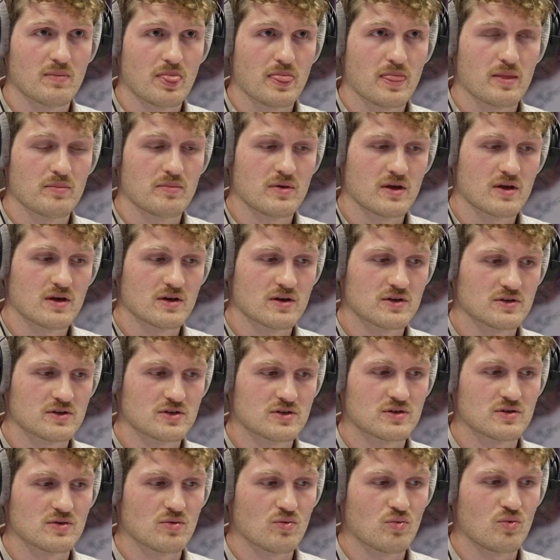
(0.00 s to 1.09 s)

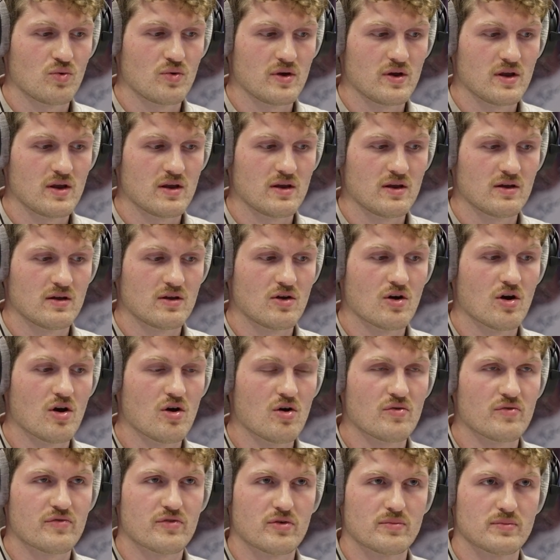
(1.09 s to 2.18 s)
Because we
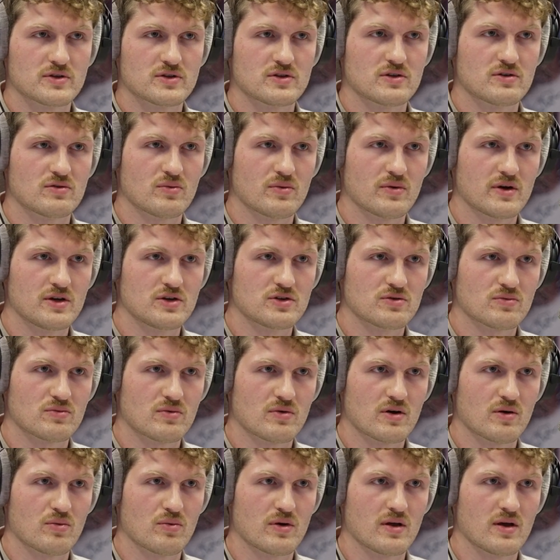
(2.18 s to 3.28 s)
go from a situation
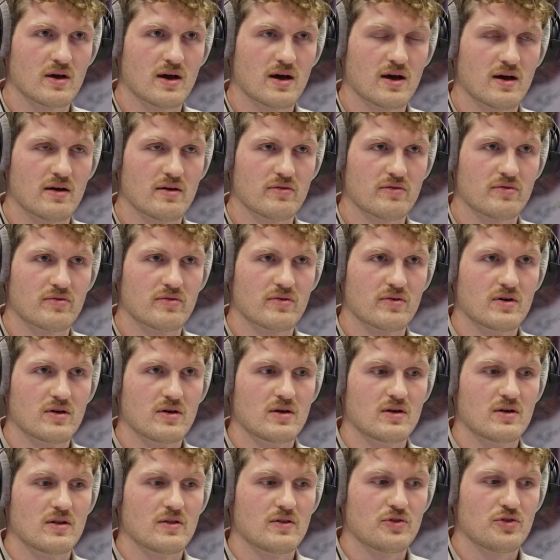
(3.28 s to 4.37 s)
where we have
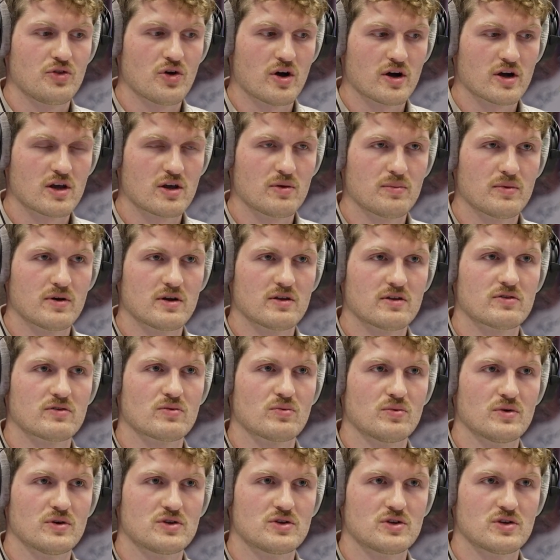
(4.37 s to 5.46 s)
document
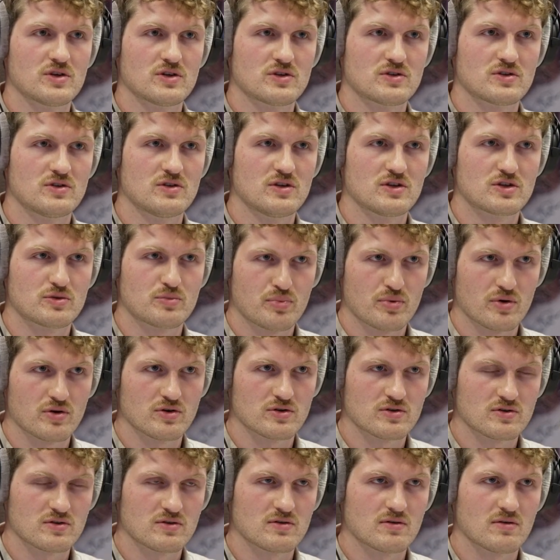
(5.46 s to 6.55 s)
which is
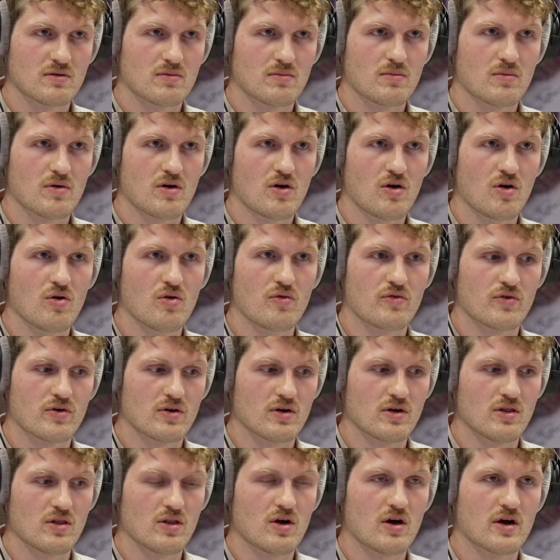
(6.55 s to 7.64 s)
dispersed over
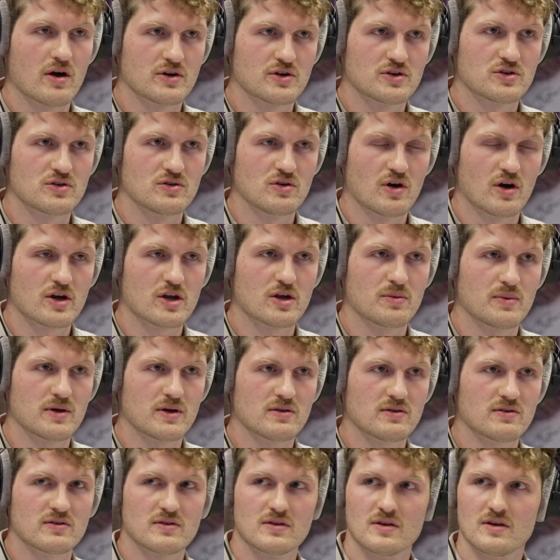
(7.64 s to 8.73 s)
a large
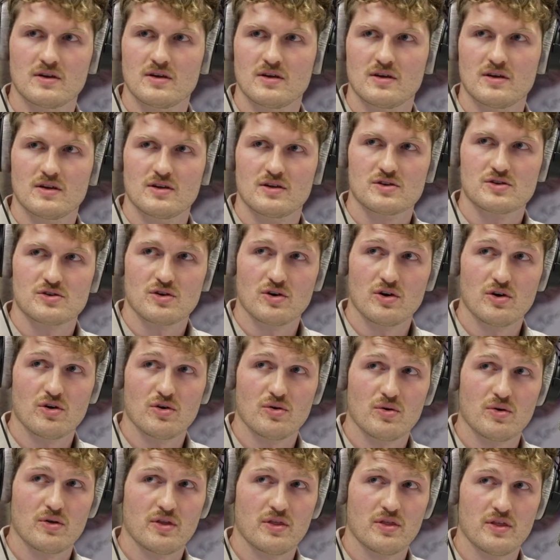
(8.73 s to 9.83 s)
document.
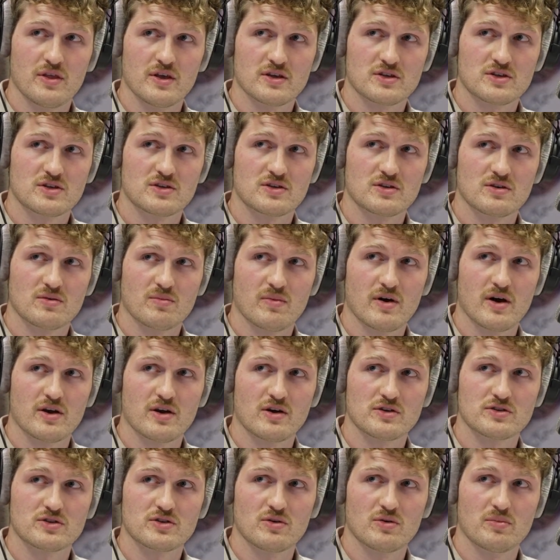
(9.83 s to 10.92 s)
So this might
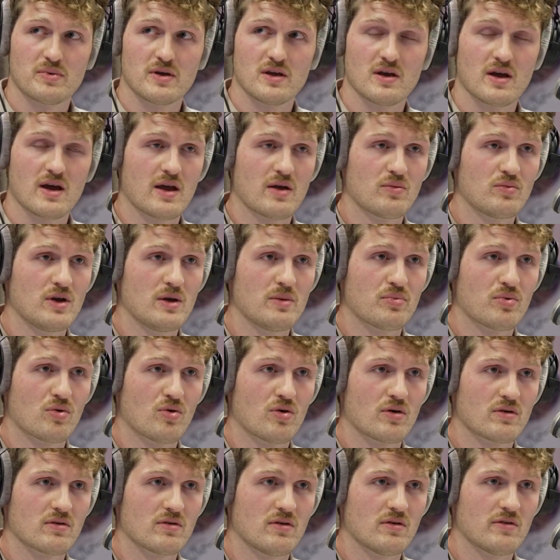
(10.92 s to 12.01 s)
also be a
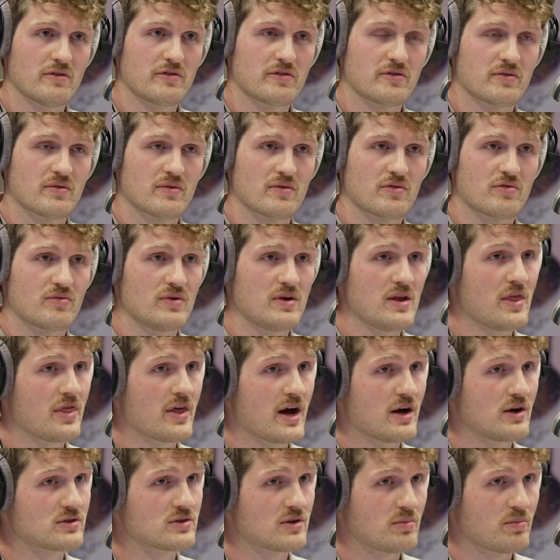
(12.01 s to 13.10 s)
report of
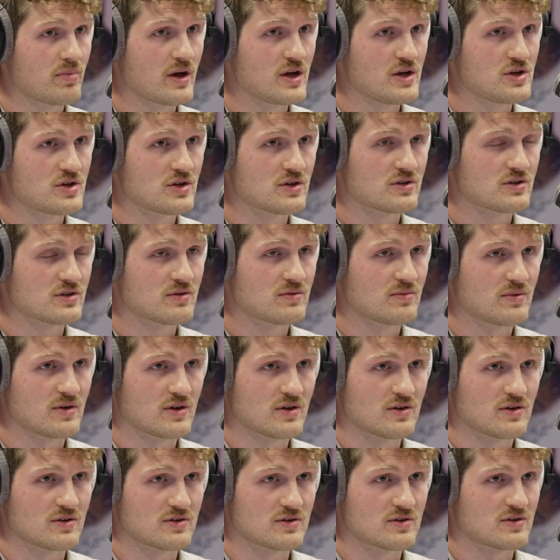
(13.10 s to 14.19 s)
3,000 pages
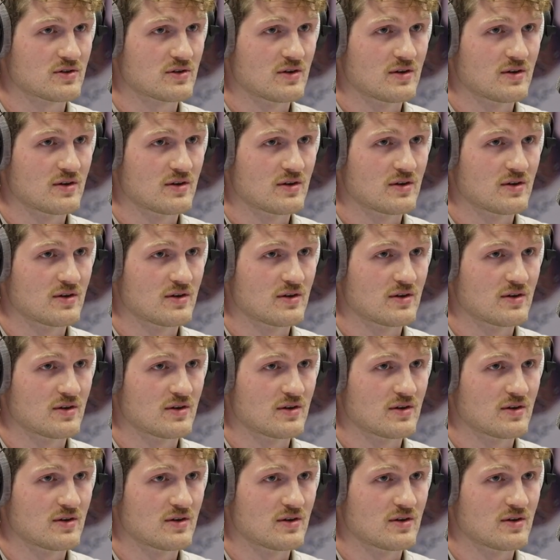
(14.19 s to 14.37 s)
because